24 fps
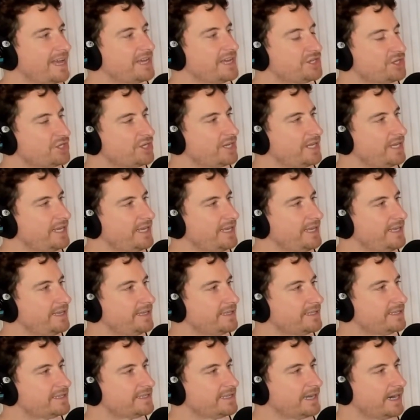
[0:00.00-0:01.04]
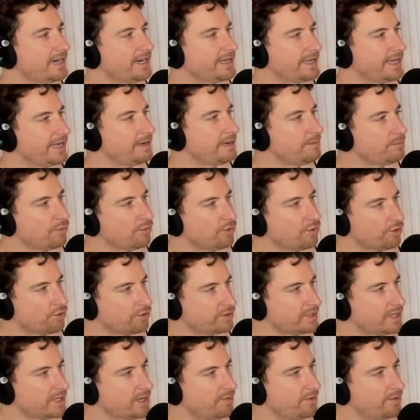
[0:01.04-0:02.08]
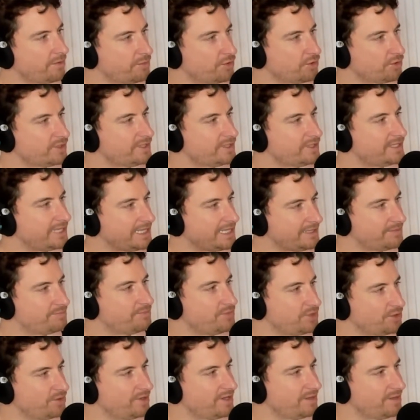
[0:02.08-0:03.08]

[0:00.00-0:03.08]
she started getting more into comic books since doing the